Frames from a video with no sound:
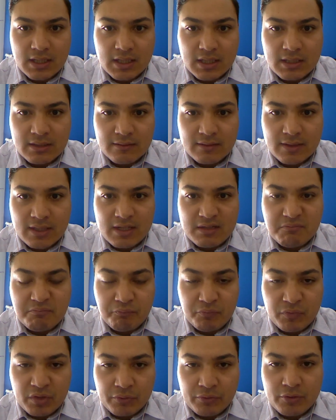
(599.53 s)
in that
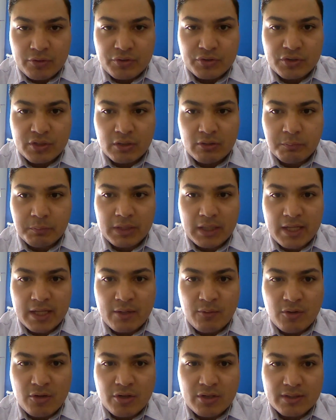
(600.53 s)
the style of play
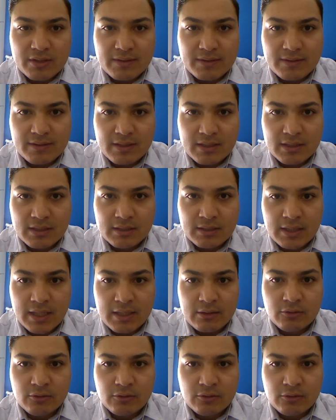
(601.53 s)
works. They